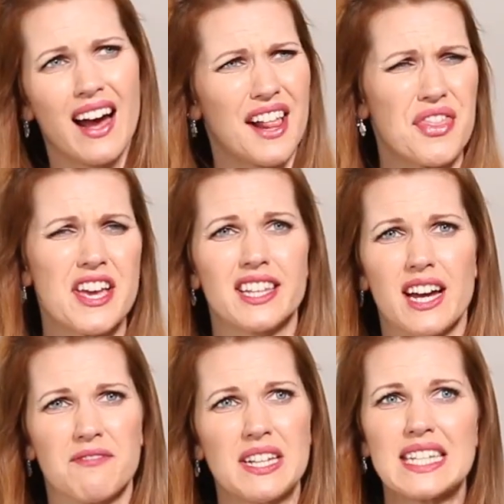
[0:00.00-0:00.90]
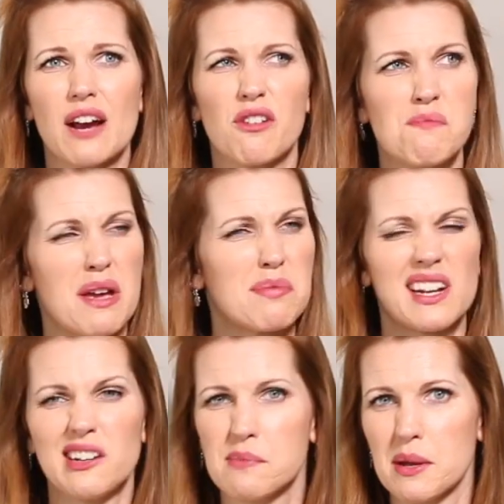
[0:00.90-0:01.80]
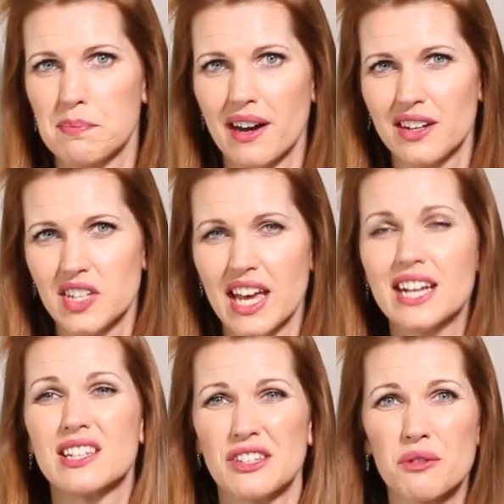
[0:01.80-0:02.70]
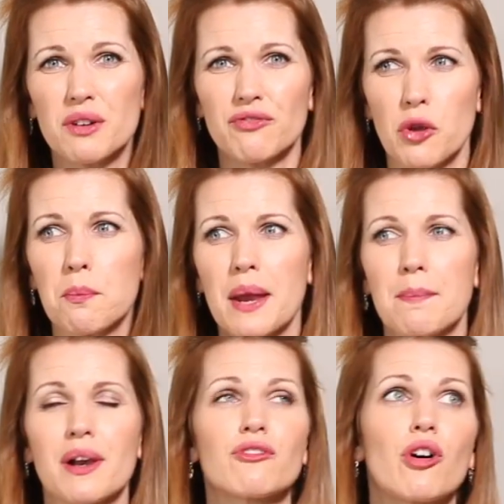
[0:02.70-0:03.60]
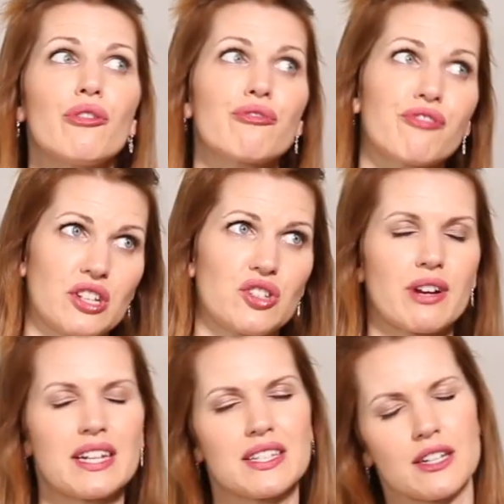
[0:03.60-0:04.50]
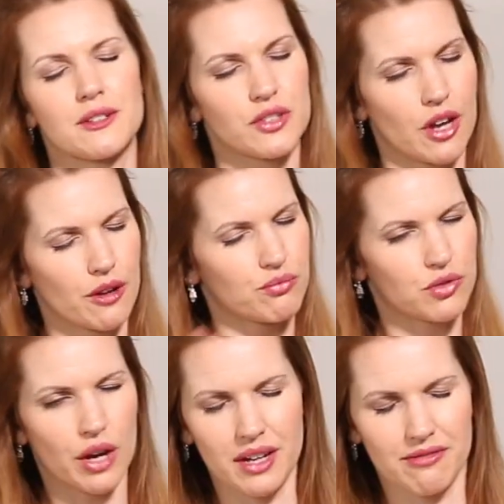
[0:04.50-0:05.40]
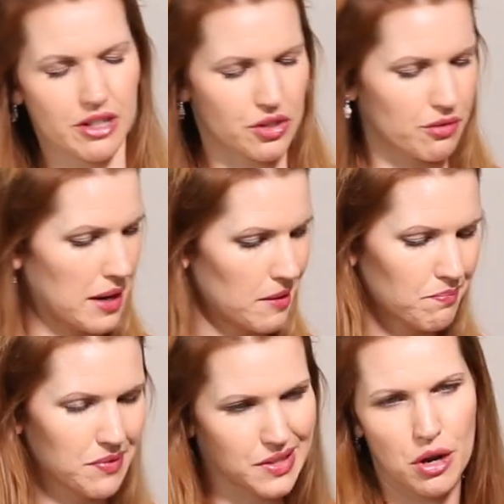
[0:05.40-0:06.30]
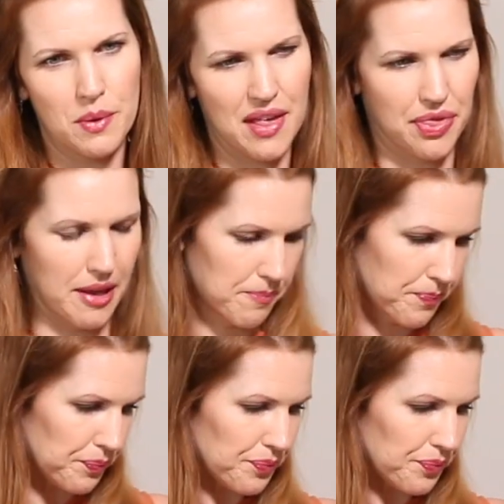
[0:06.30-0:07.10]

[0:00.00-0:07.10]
I think in that video, I'm maybe a little bit blasé because I know a few people have got frustrated. So don't get frustrated. It's not worth it.